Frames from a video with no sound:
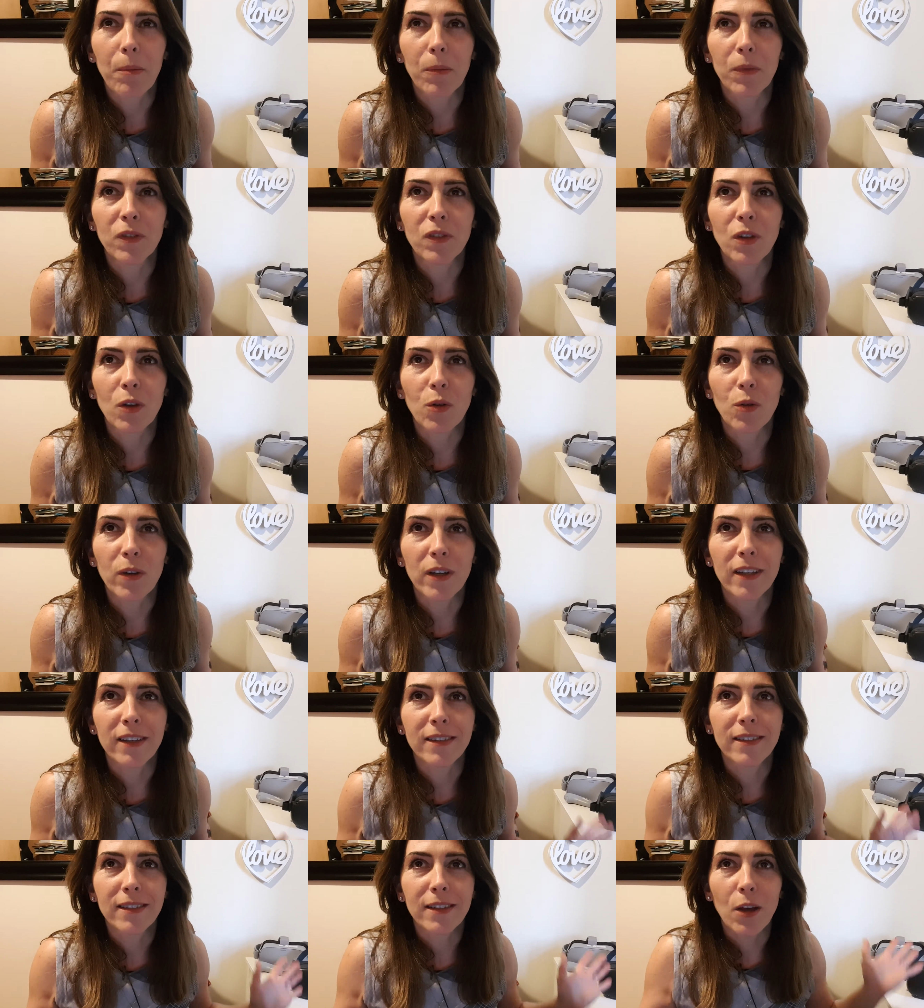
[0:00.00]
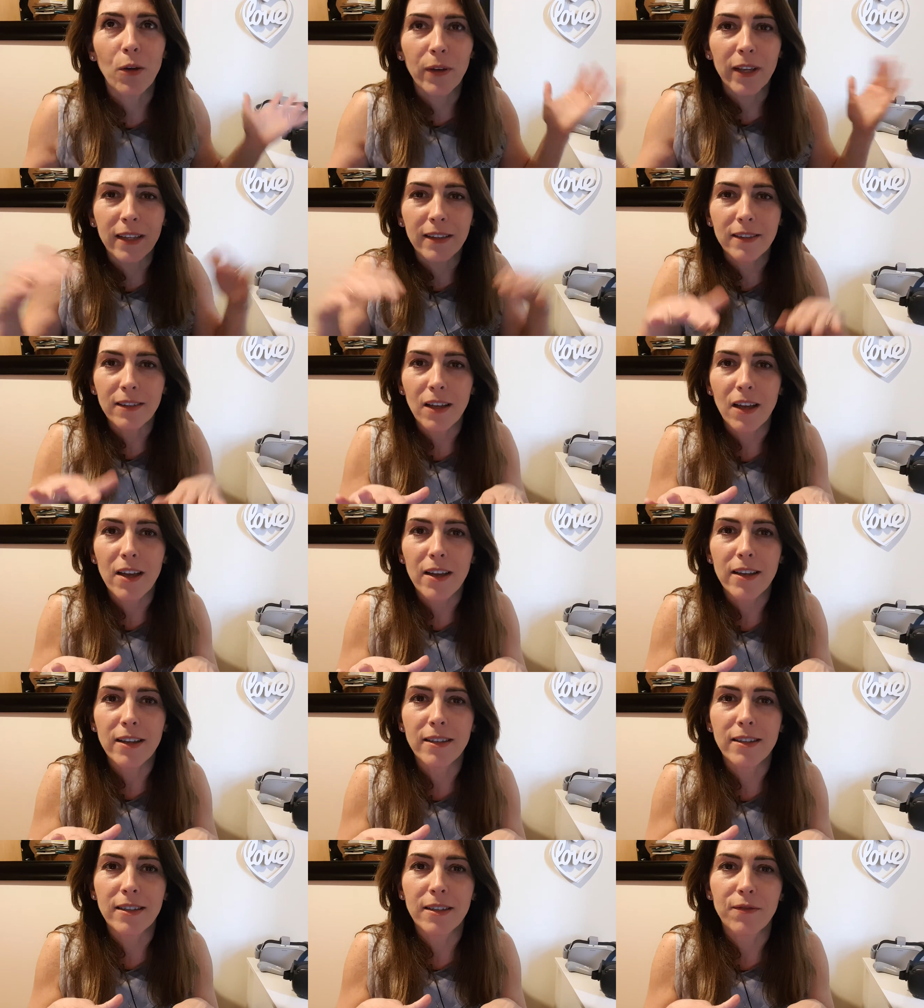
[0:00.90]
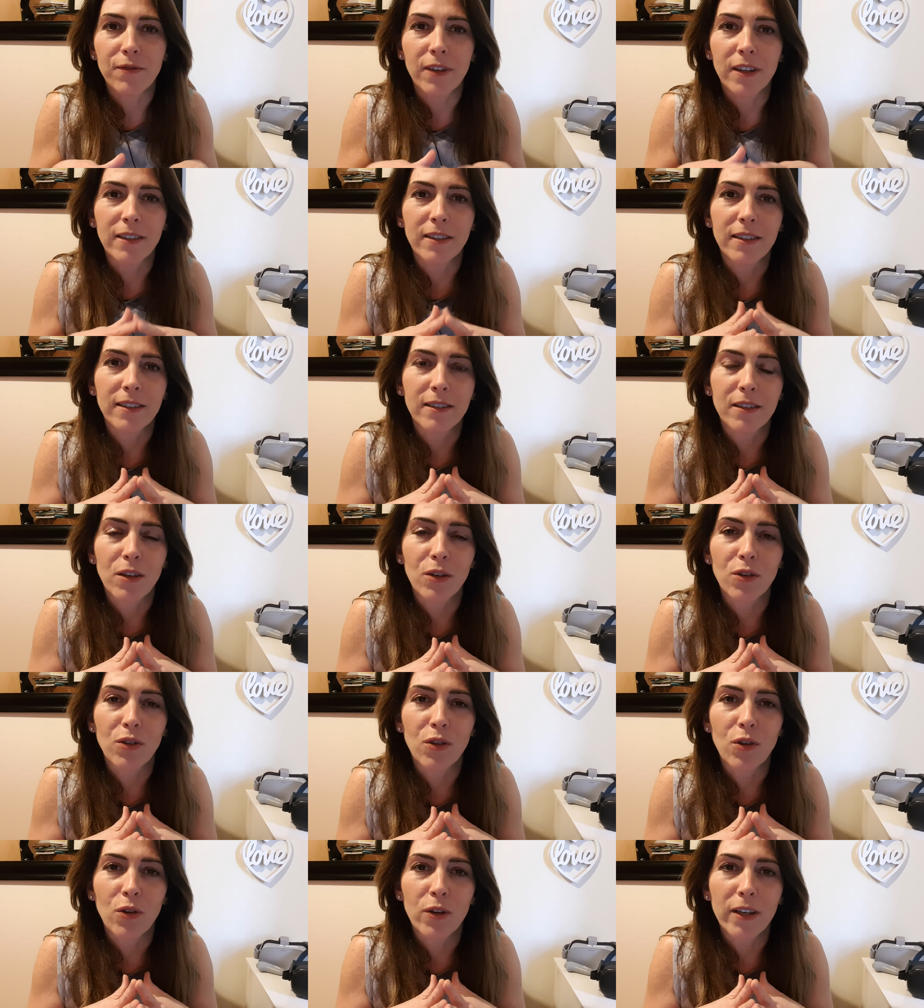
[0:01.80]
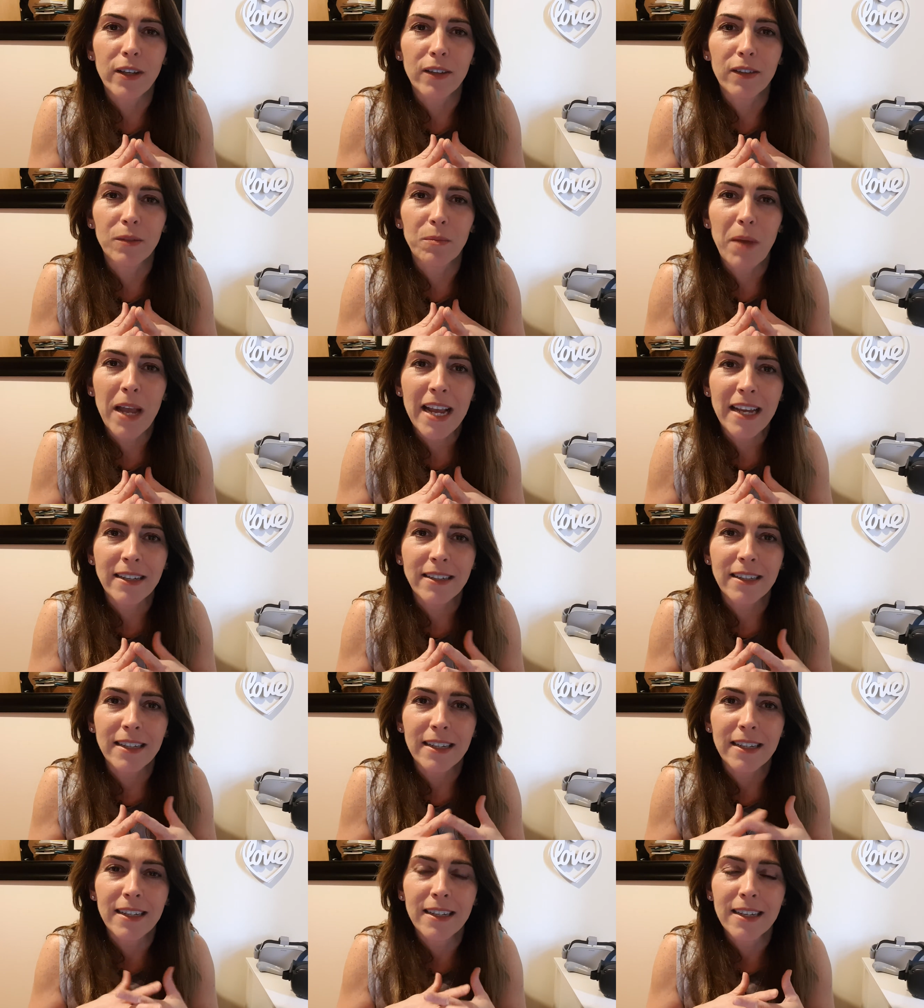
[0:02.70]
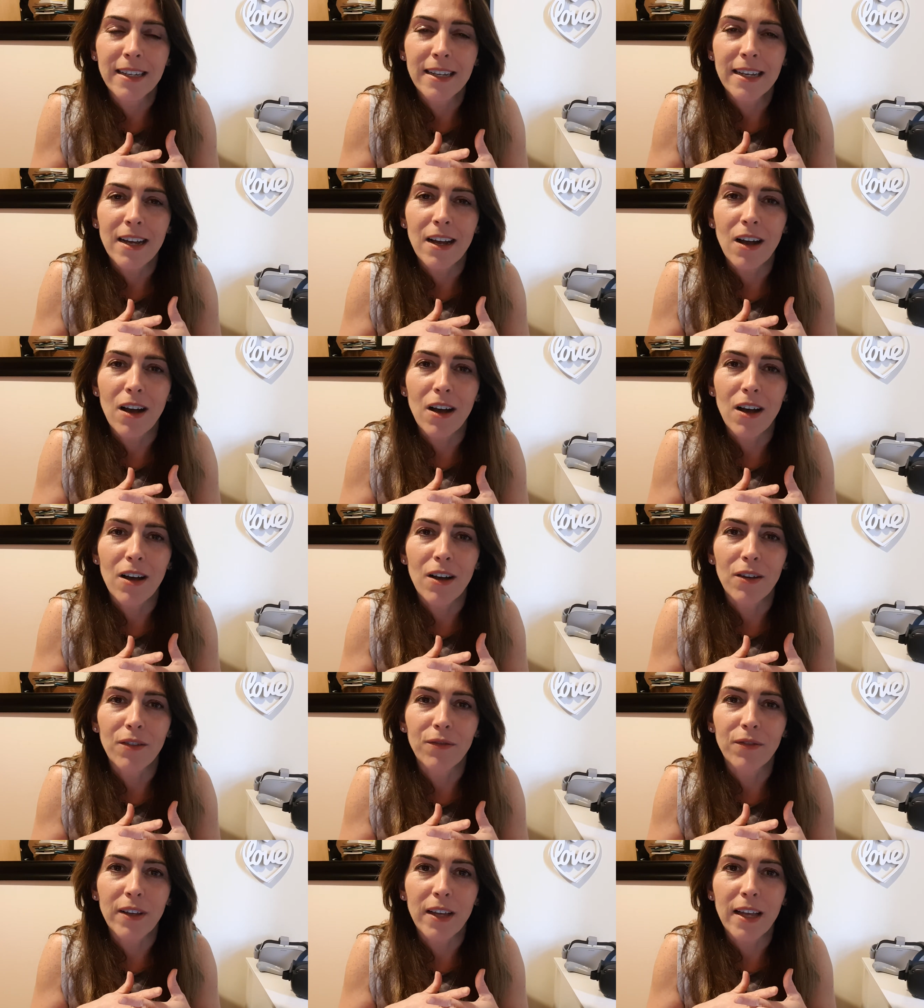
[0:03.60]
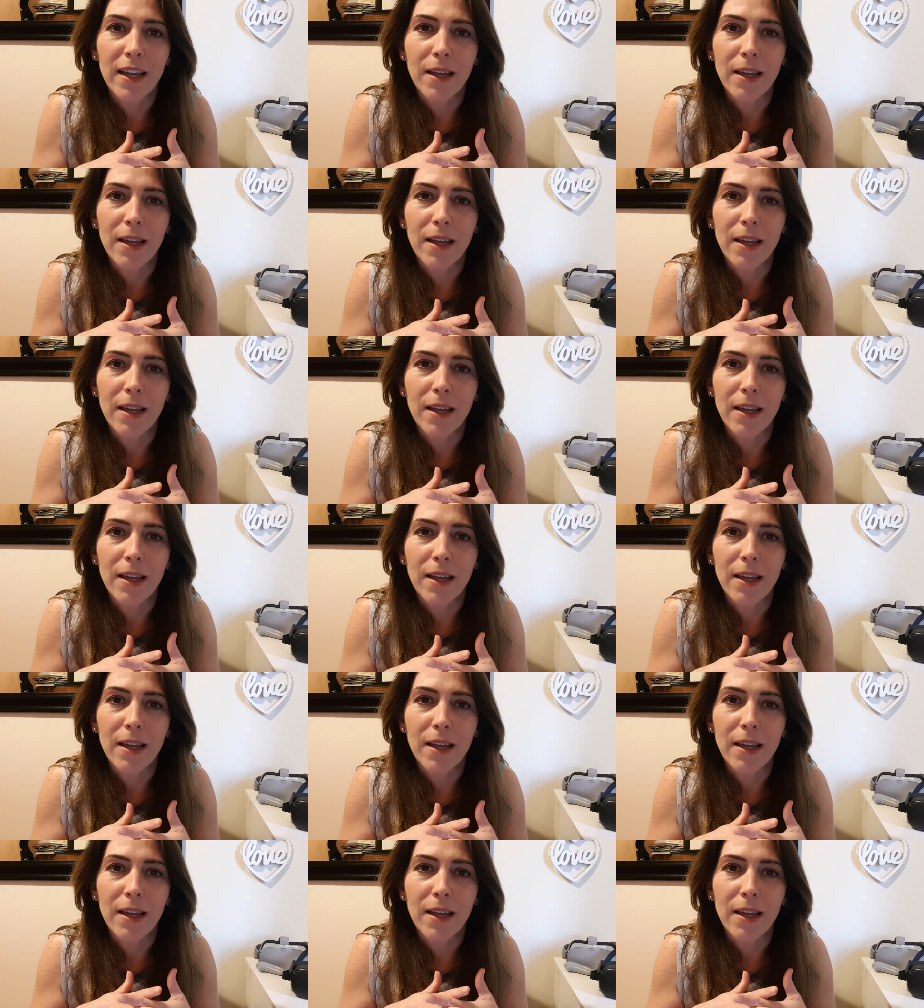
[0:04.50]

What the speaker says: So it's going inside Francisco Goya's painting of